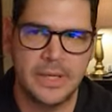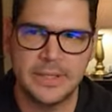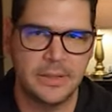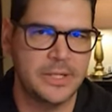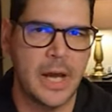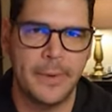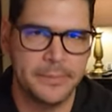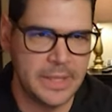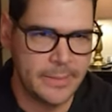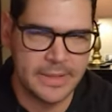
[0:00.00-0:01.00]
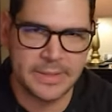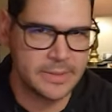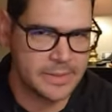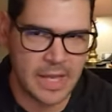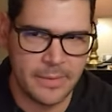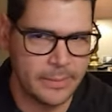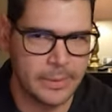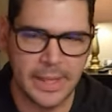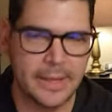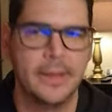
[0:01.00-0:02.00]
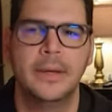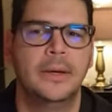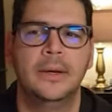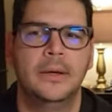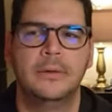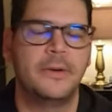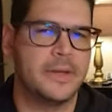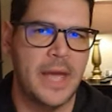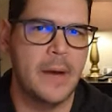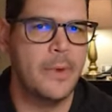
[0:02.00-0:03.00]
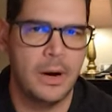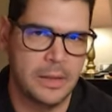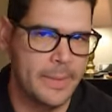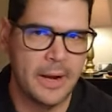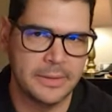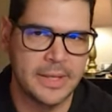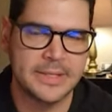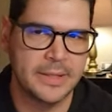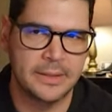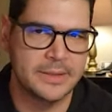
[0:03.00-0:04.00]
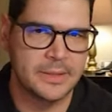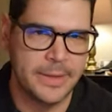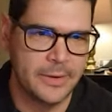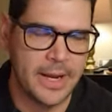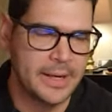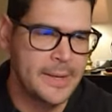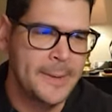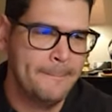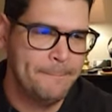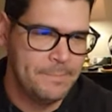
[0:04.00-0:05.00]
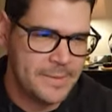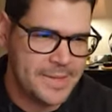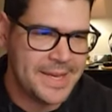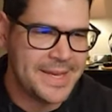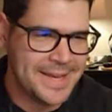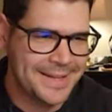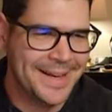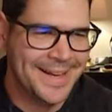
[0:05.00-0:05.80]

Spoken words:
He's going to chop up demons. He's going to save people. Like, fuck yeah, I'm all about this. Like, this is going to be great. The